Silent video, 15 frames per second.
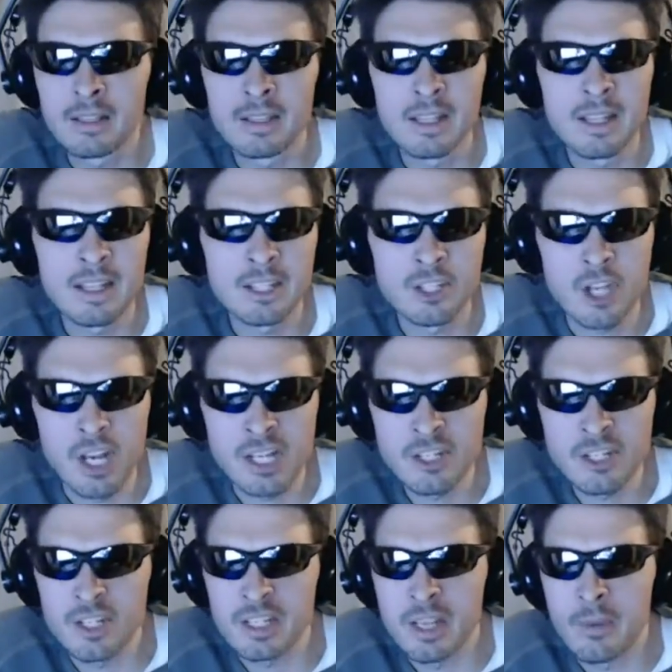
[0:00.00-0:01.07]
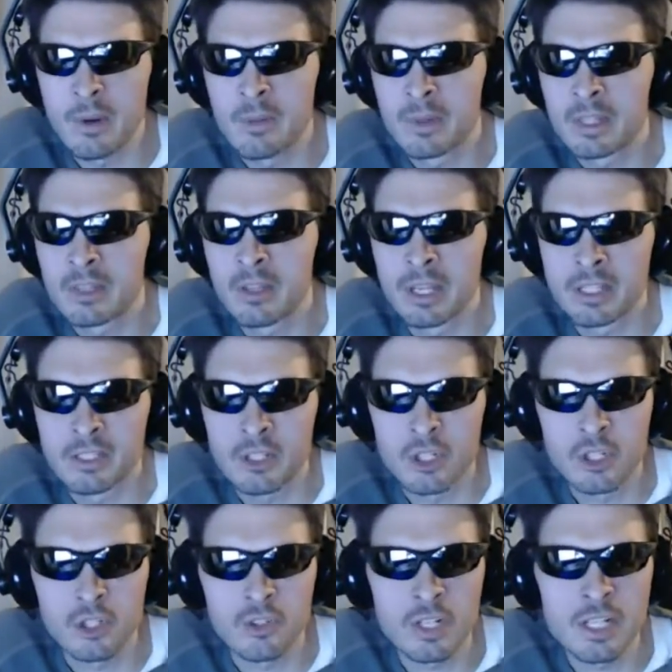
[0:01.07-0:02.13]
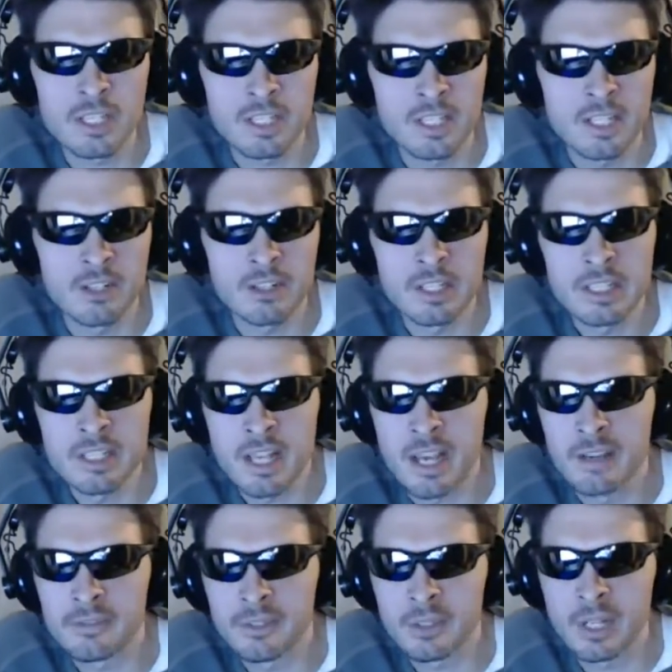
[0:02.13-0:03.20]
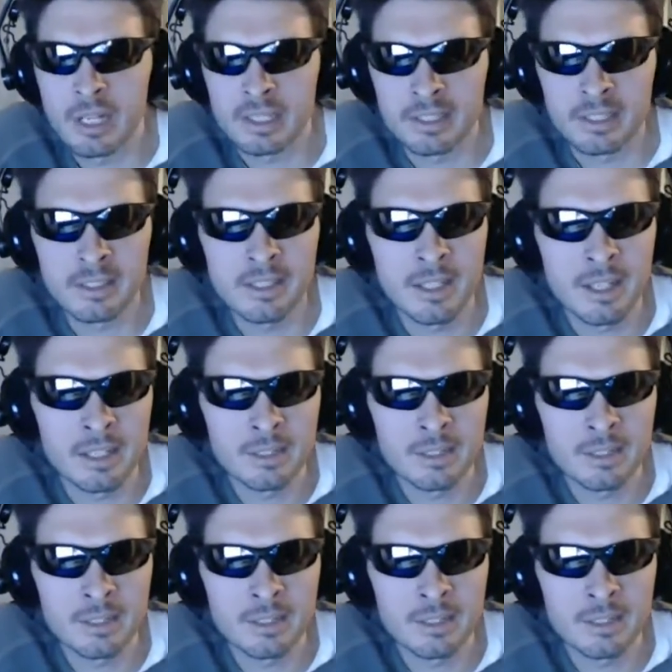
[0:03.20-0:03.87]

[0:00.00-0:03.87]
they changed it. They went with like the Street series after that, didn't they?